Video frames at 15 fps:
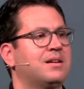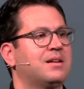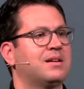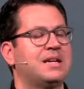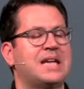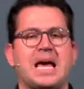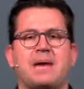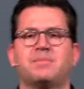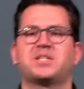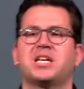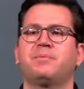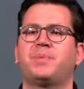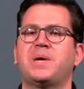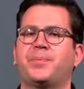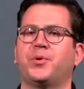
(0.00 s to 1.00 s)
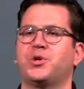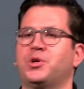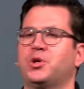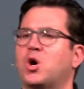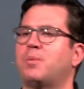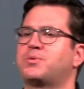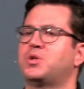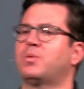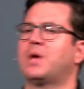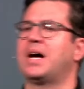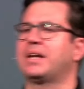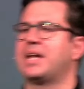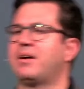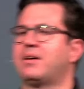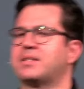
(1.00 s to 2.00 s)
Name 10 people you can go up to right
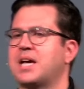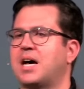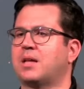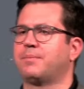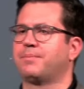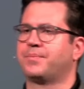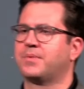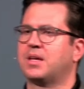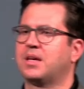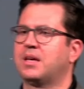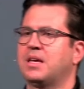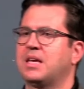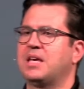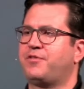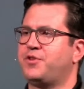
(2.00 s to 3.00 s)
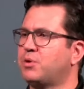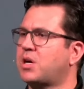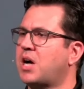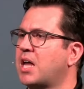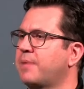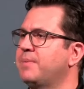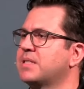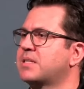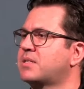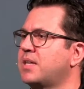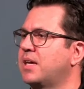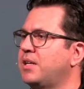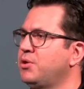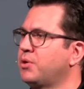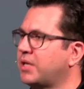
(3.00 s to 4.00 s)
now and tell them, if you caught them in
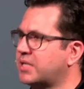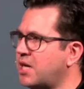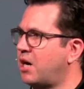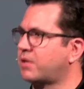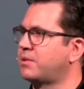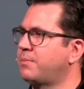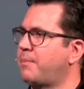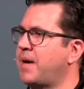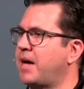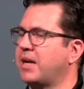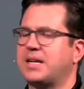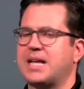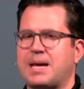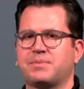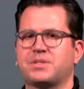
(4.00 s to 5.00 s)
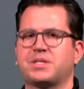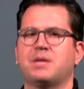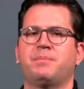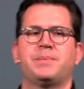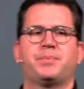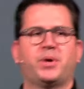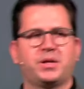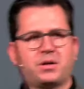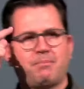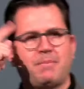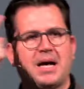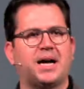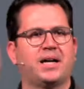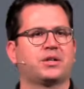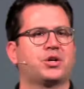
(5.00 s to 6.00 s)
sin, you could talk to them about it. Name 10 people in your
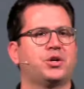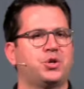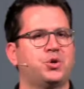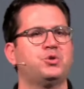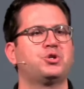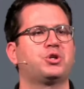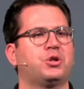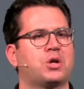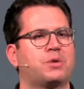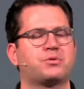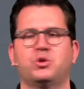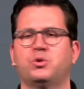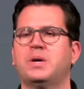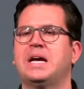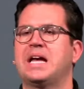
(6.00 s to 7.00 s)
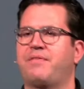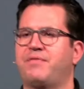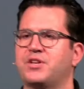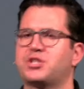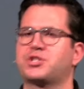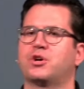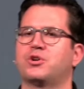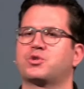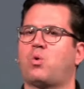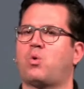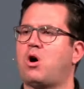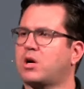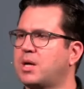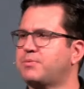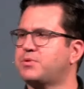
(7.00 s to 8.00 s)
mind. Who'd you go up to in this church,
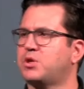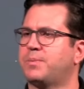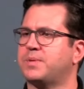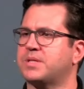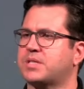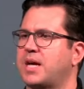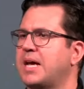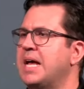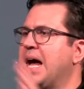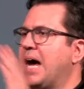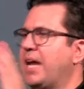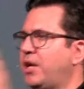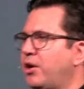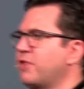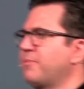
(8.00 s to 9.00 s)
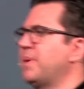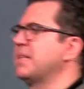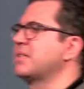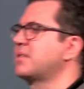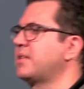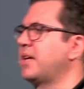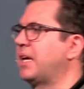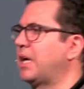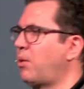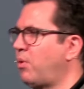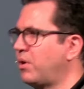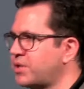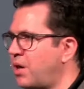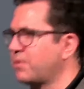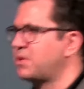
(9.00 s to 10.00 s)
walk up to them and say, I know you've been in sin and I
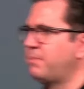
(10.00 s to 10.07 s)
want to talk to you